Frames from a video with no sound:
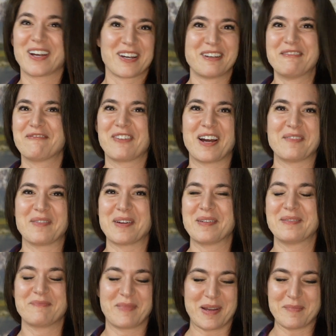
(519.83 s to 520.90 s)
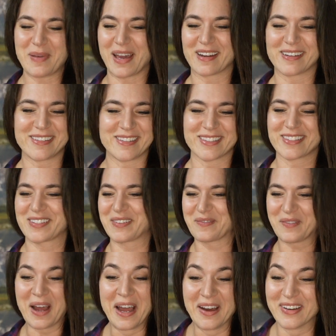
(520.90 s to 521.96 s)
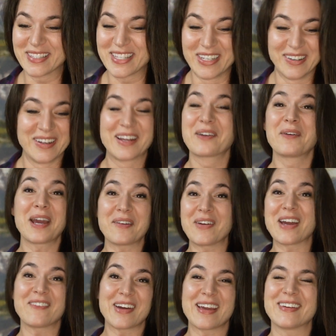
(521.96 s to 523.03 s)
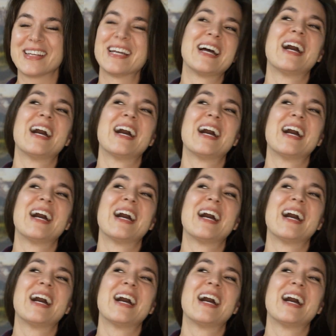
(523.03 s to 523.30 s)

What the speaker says: couldn't find my pedals, couldn't, I was going, wait.